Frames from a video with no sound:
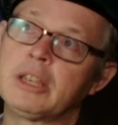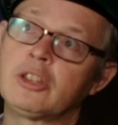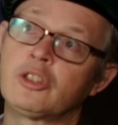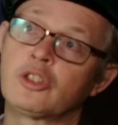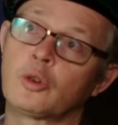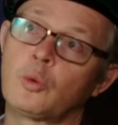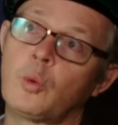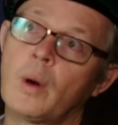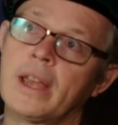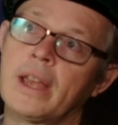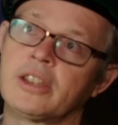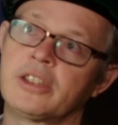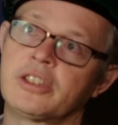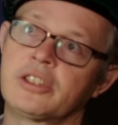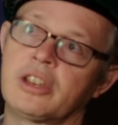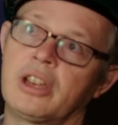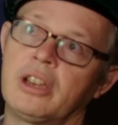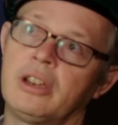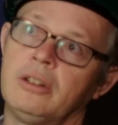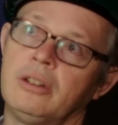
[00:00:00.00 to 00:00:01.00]
big square
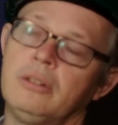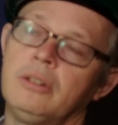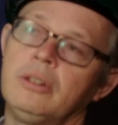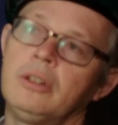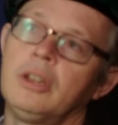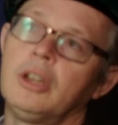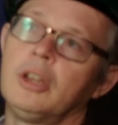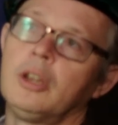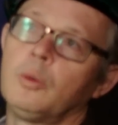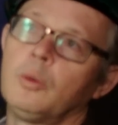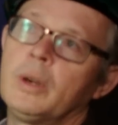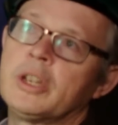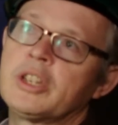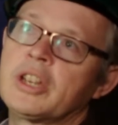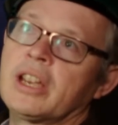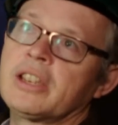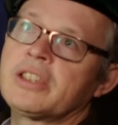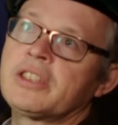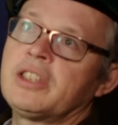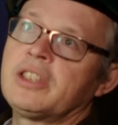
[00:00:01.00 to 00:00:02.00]
stone, which
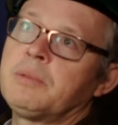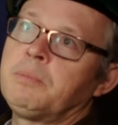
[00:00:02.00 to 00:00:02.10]
has this